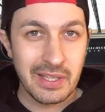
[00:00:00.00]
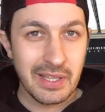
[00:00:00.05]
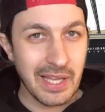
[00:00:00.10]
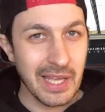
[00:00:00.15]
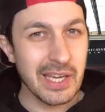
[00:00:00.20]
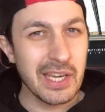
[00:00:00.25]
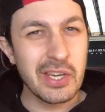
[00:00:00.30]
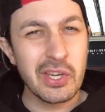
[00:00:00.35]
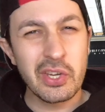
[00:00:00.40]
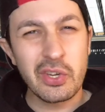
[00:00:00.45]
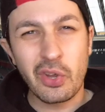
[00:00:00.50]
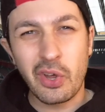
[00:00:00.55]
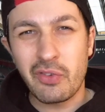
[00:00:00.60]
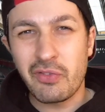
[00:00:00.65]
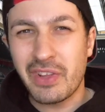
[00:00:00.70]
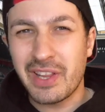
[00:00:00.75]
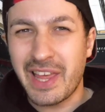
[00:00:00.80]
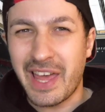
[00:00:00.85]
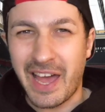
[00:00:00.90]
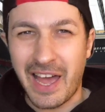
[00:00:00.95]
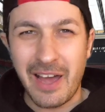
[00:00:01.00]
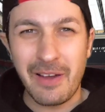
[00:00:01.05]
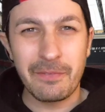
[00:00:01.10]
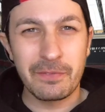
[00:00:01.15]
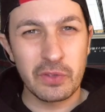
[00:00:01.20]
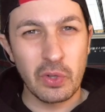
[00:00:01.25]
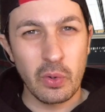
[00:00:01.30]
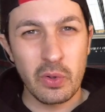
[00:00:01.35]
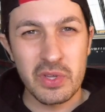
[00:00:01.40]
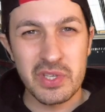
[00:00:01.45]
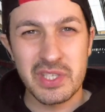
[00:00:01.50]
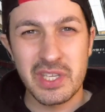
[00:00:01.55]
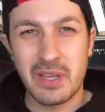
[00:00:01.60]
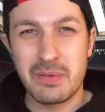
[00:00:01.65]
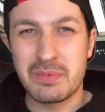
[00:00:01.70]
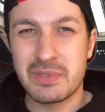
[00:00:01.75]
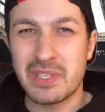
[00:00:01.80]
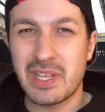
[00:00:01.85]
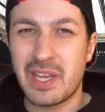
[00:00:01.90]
Canada don't really have those names.